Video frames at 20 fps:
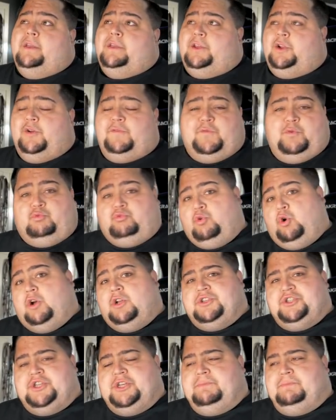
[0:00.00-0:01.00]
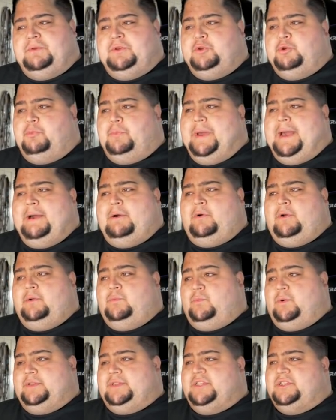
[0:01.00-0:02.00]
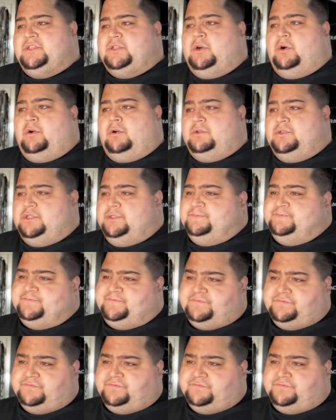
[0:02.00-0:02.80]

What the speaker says: you know, for raw GPU power and what these cards